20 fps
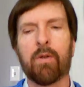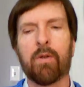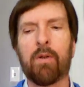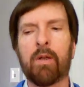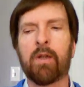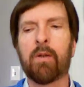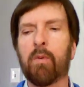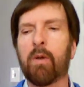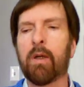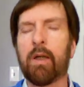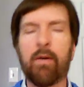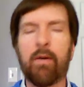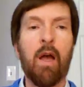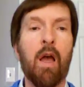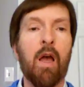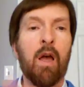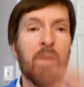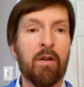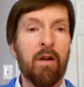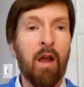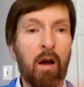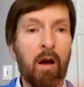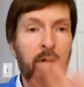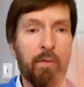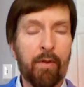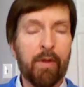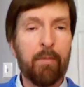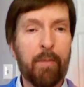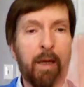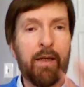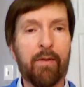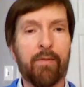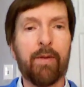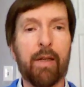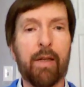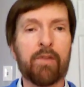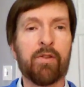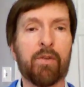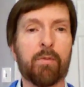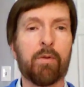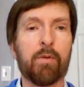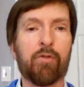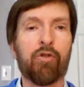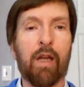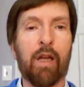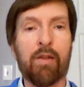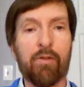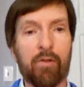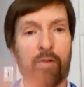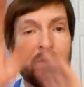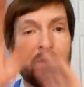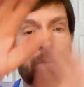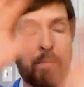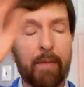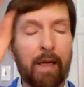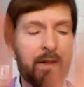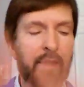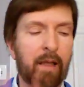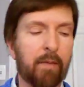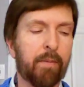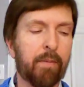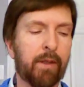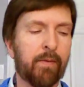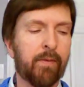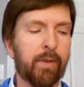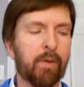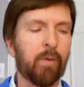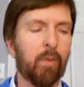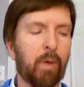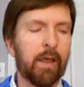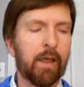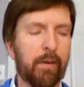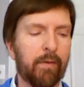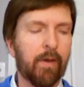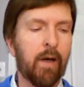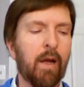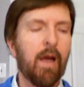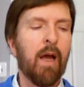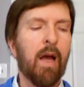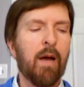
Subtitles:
learning or whatever. No, they'll make flexible changes. They'll make that pivot or whatever.